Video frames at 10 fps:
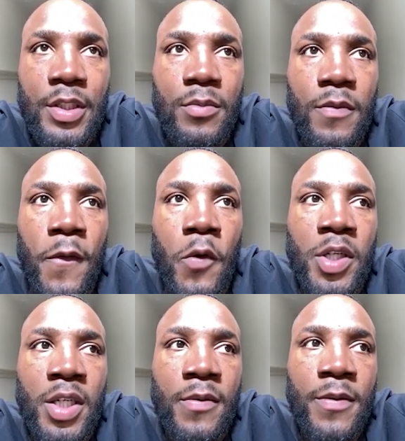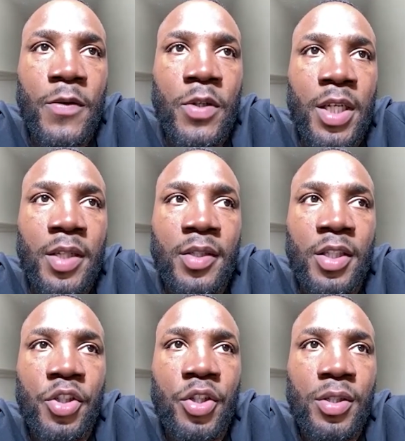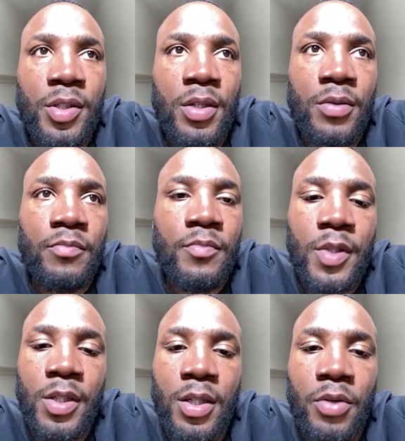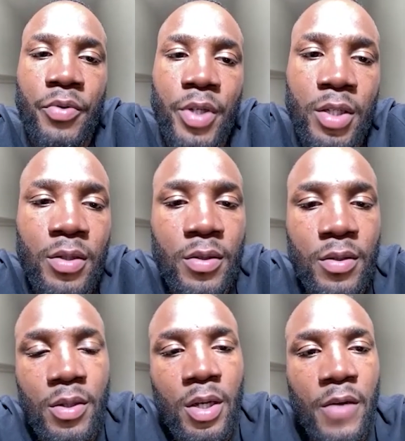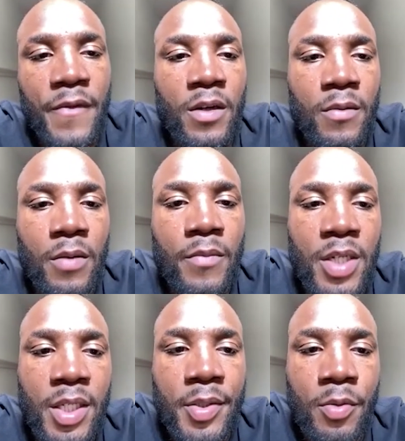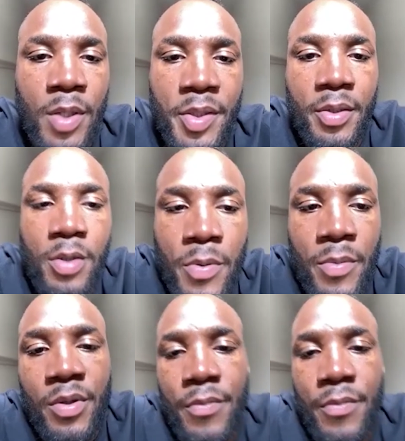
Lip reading: Before he gets the next shot, so not really. I think I'm the next one. Masvidal probably.